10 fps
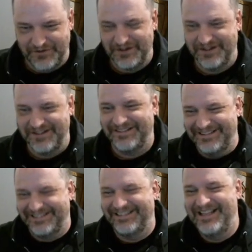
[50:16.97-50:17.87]
for...
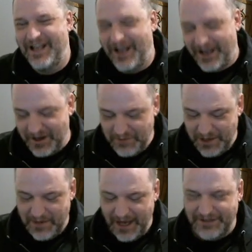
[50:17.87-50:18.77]
I gotta
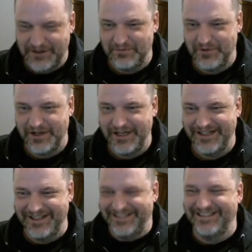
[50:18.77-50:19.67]
min-max the breed.